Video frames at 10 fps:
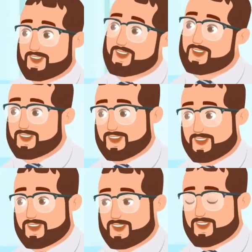Oh,
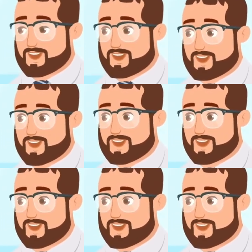that's a mistake.